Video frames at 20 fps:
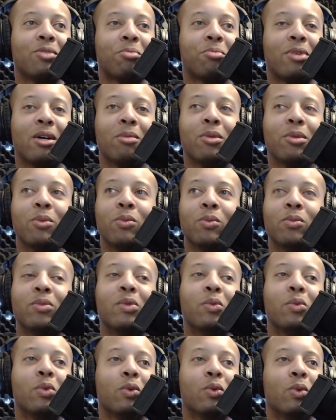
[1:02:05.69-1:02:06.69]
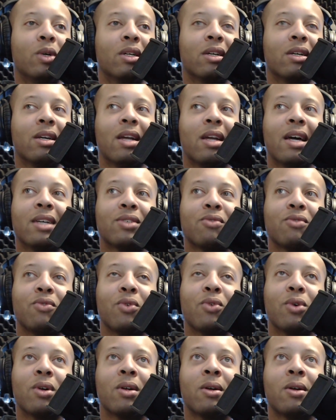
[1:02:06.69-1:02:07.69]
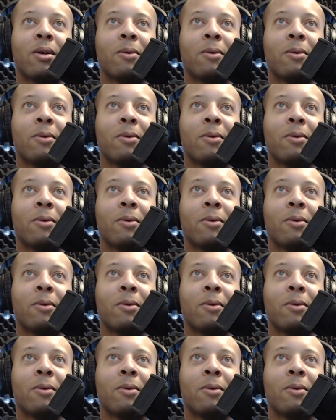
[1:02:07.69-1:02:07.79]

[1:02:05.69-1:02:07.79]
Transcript: problem one can ask for.